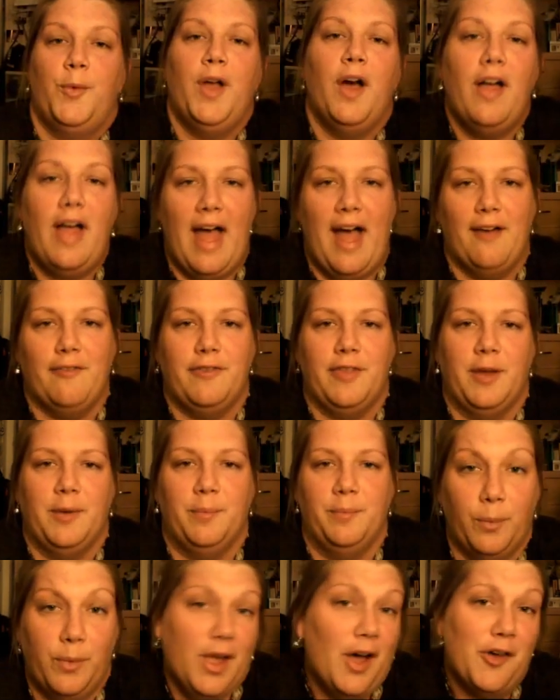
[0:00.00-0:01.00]
We all have
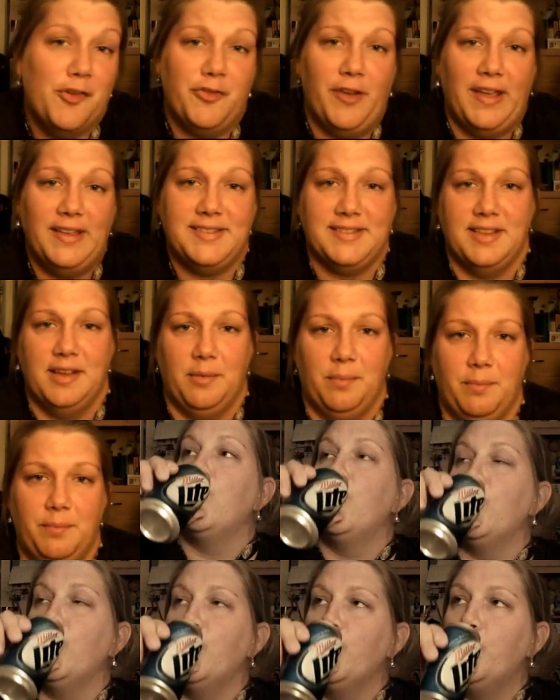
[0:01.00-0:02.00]
them. We all face them.
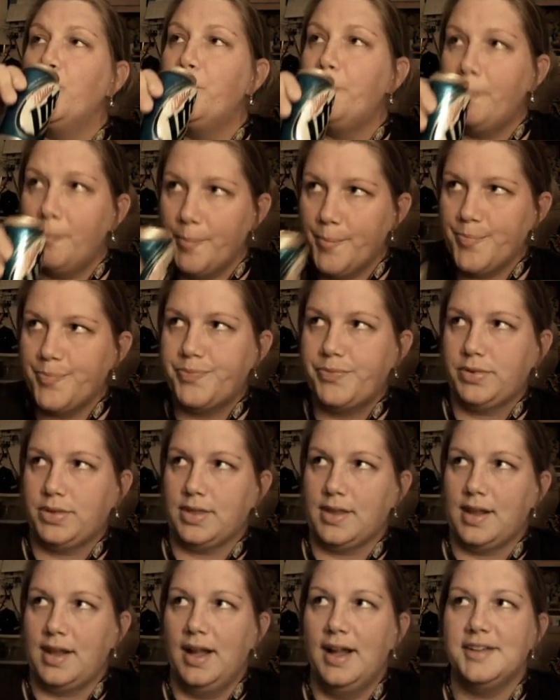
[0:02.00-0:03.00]
Mm.
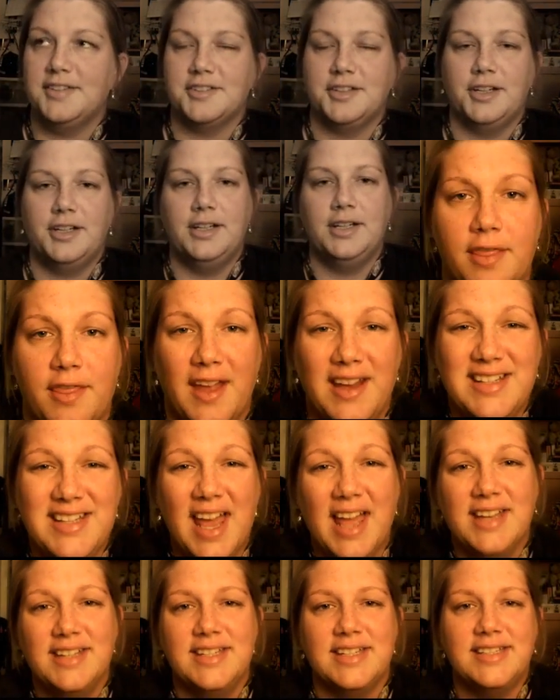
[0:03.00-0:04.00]
That's good. They
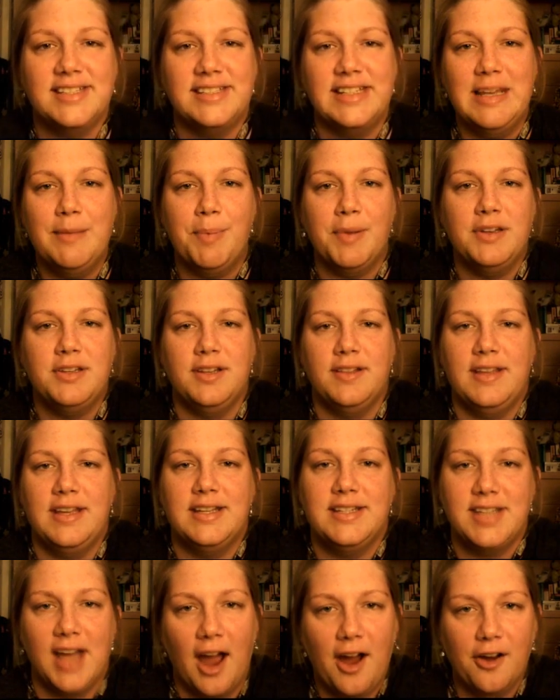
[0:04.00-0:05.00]
tend to seep into
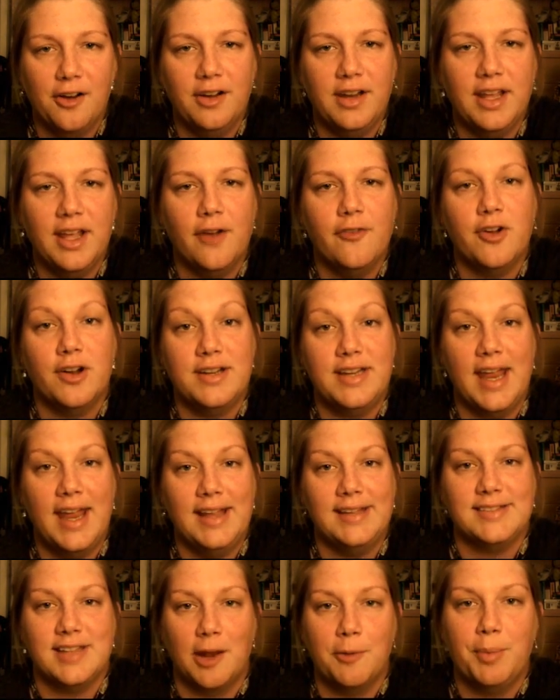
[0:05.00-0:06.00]
the entirety of our
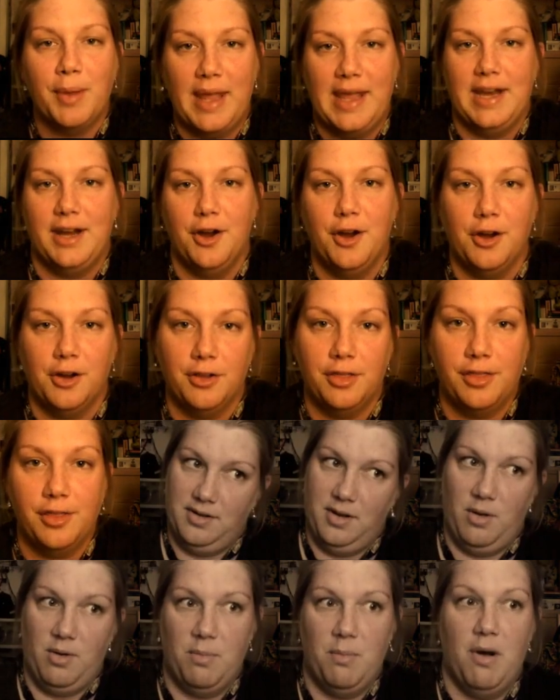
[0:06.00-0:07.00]
days on planet Earth.
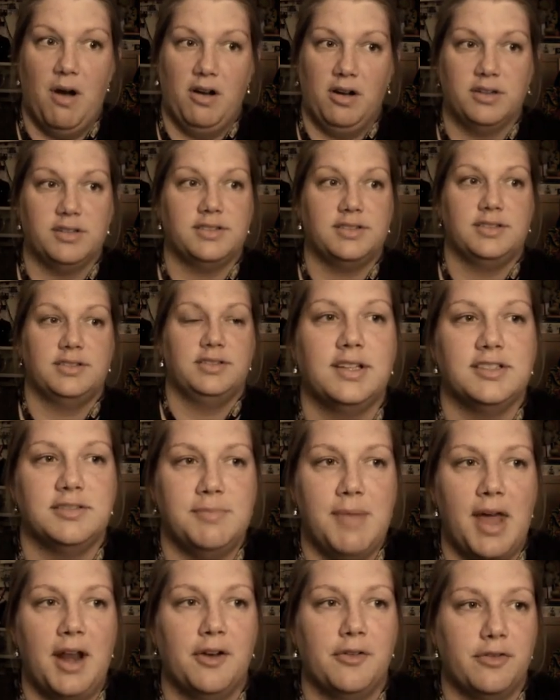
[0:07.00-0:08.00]
Or Mars. Because
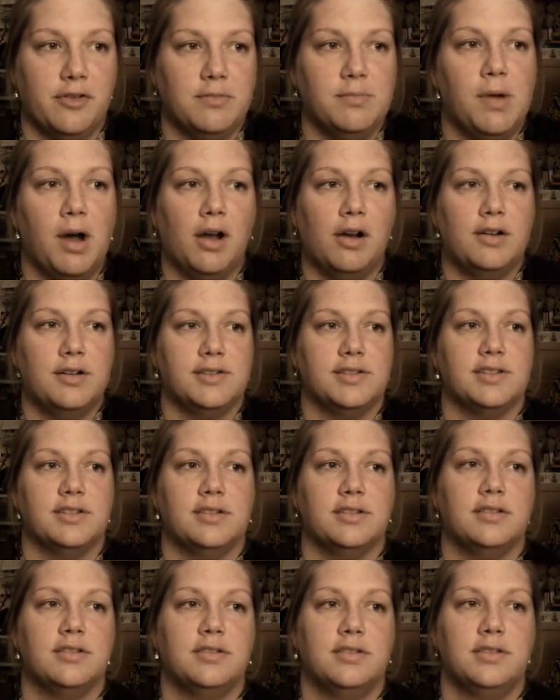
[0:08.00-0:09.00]
men are from Mars
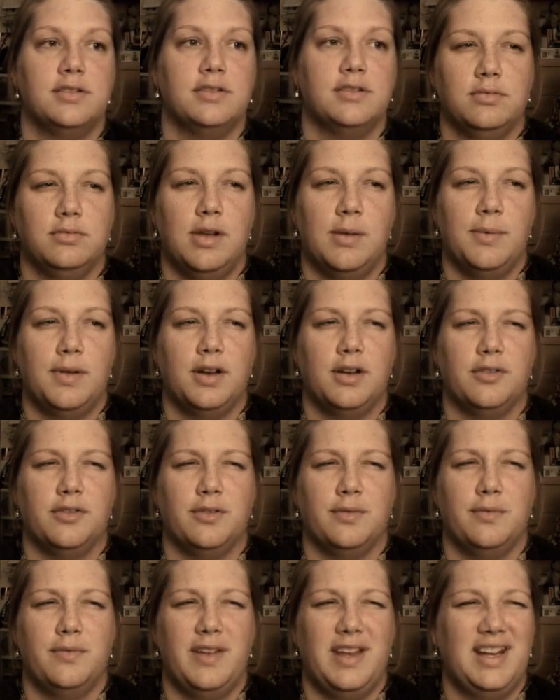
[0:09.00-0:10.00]
and women are
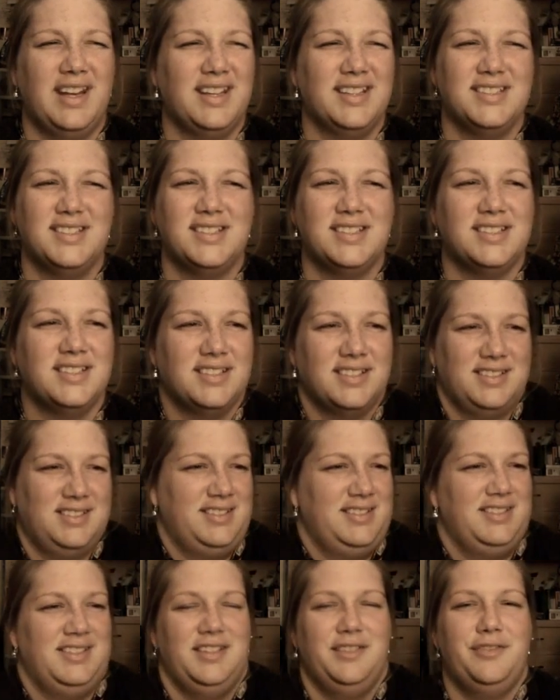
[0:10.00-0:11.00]
from Venus.
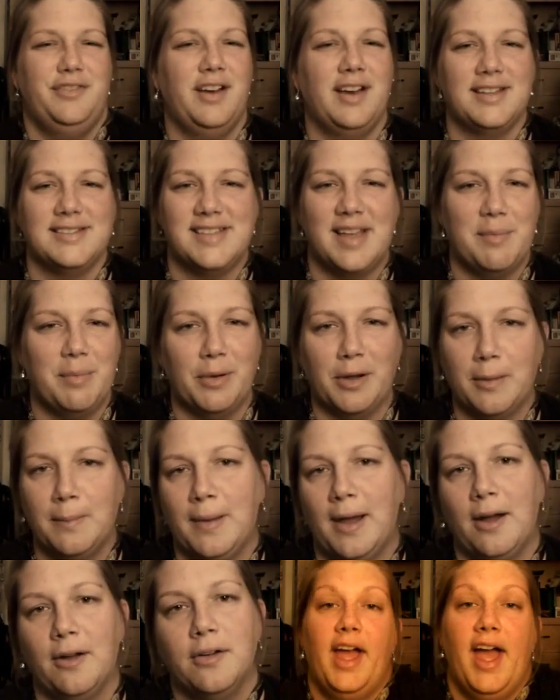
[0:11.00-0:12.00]
The fuck is that book
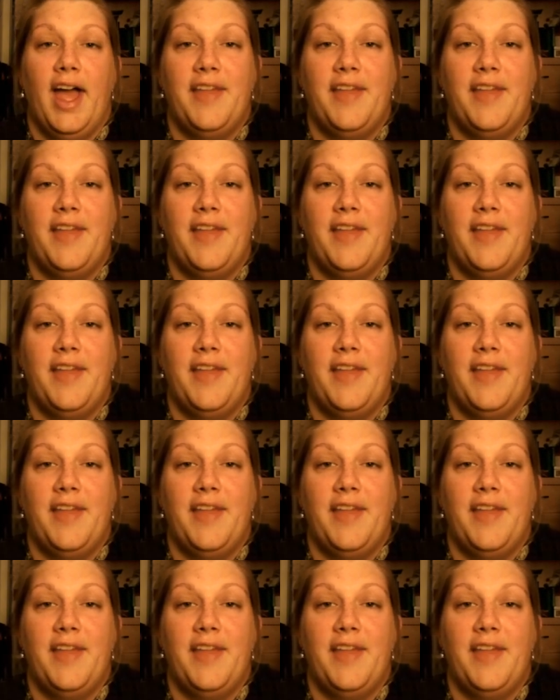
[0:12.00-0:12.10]
about?